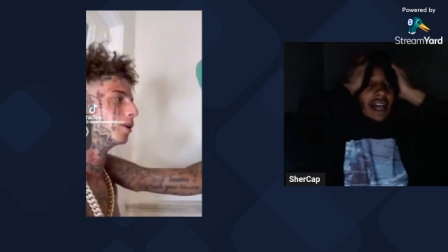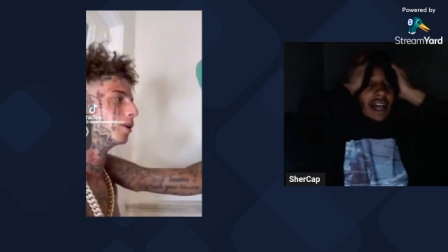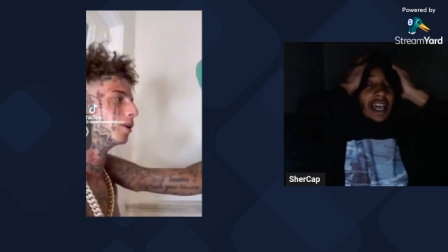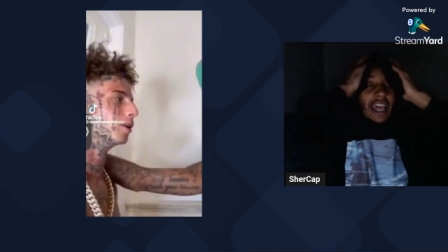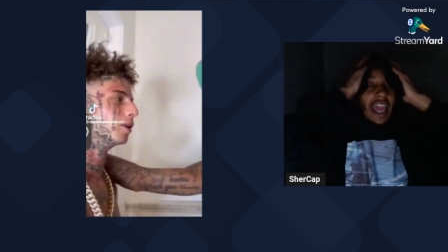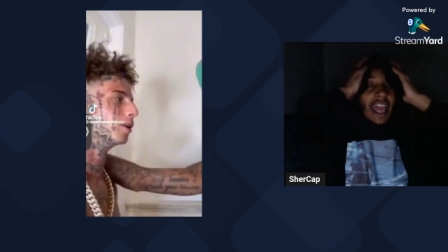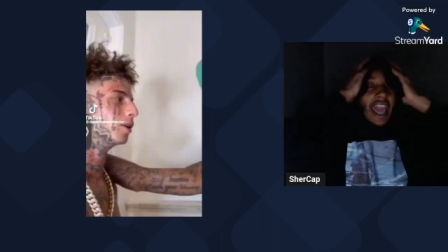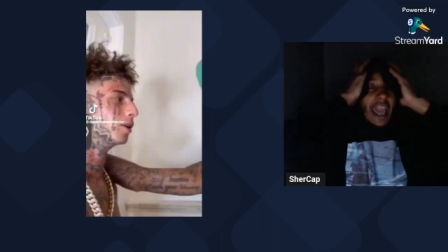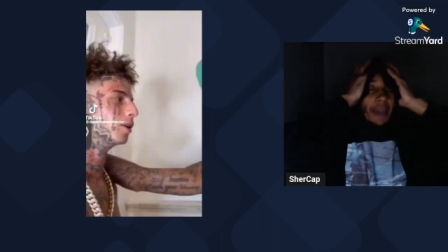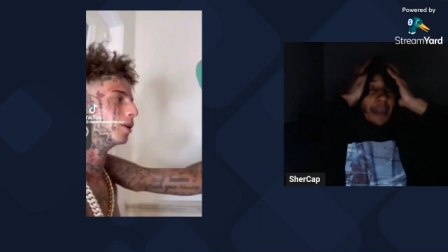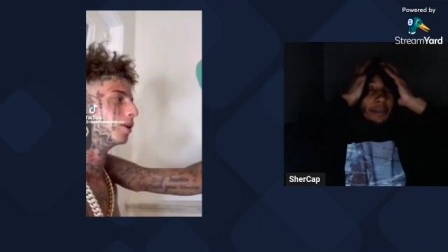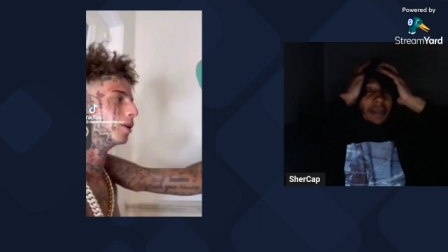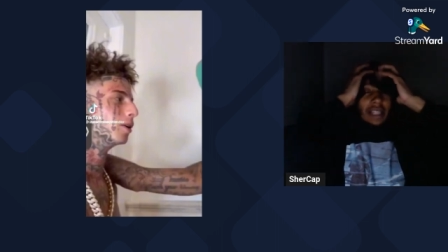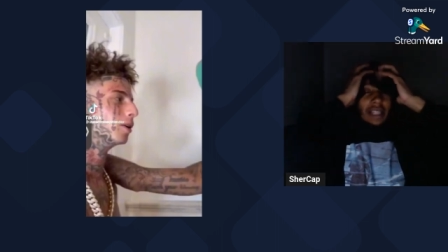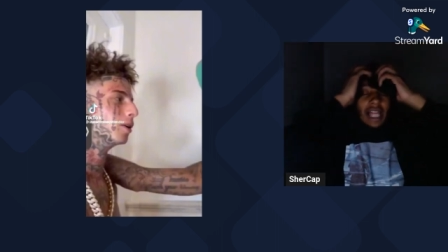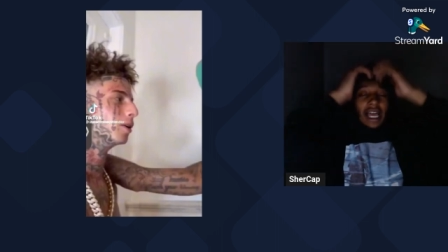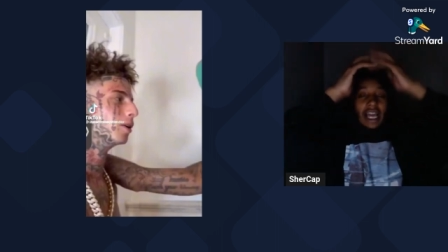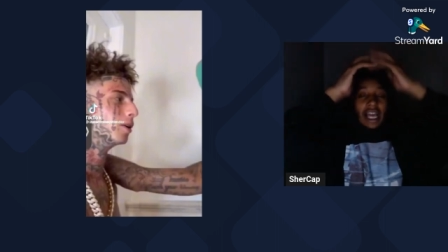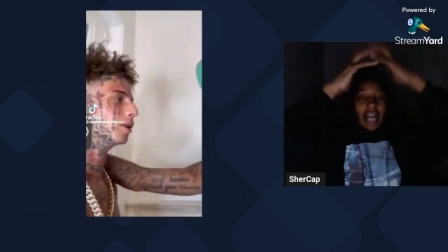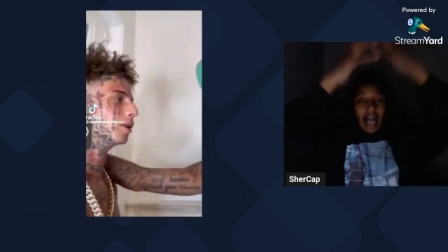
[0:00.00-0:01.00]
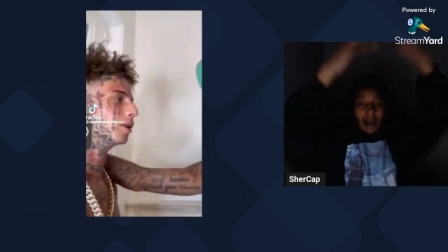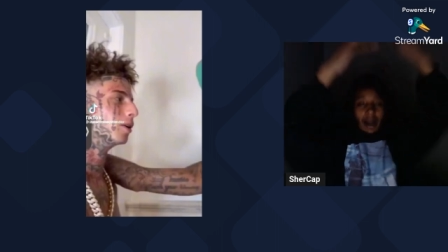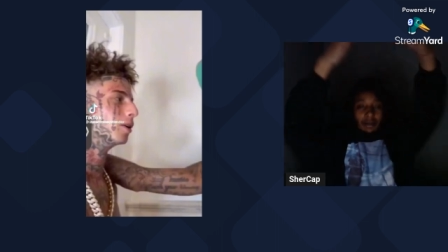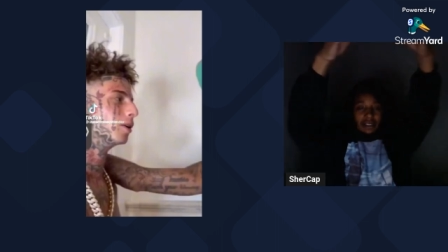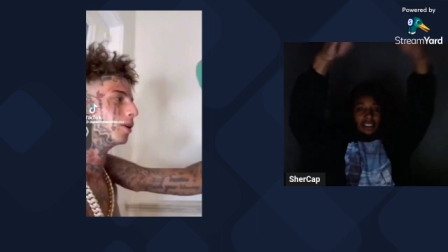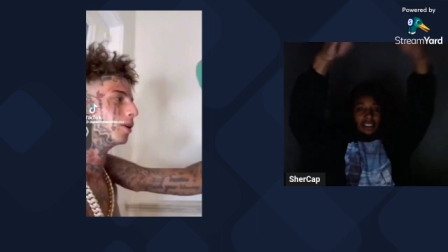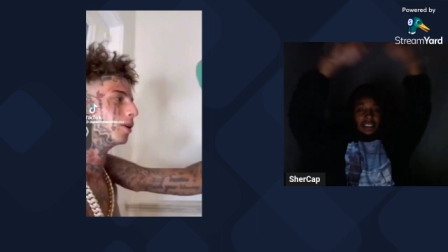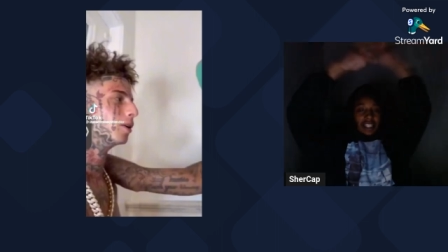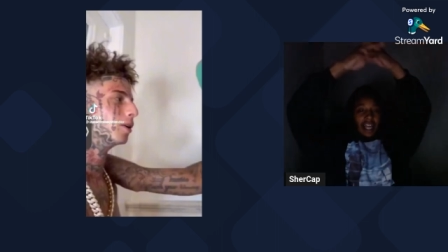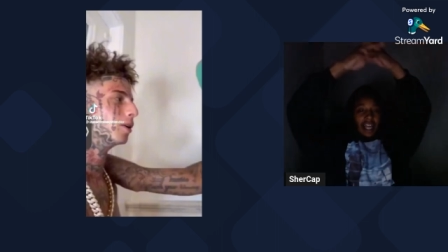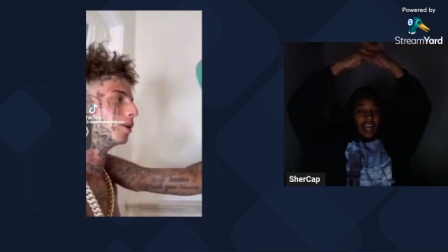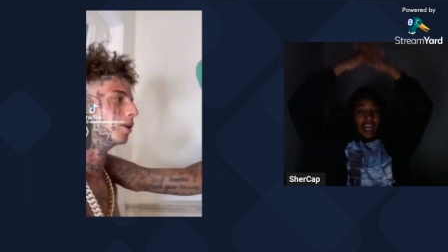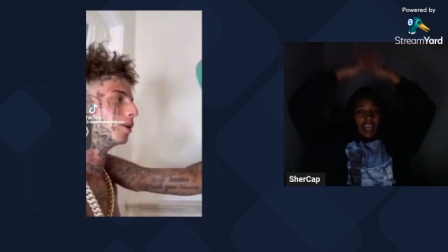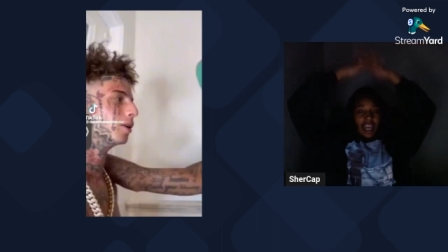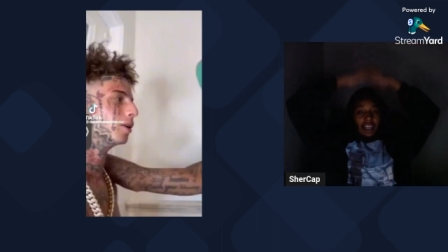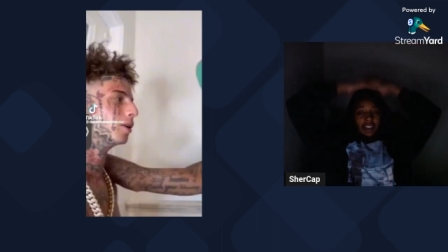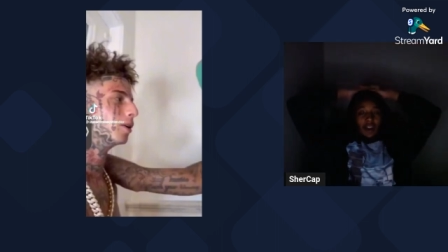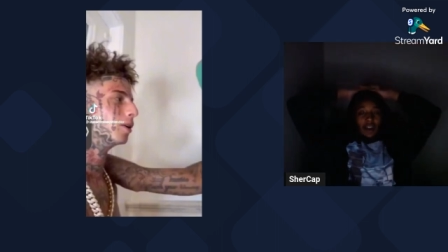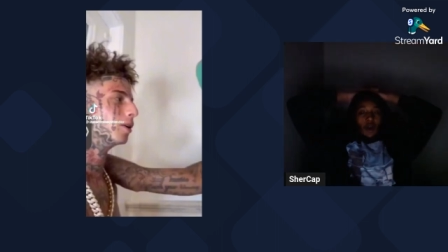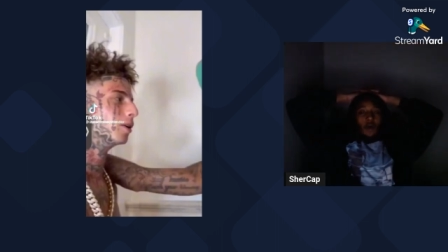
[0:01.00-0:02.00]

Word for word: It had me like I'm just like ain't no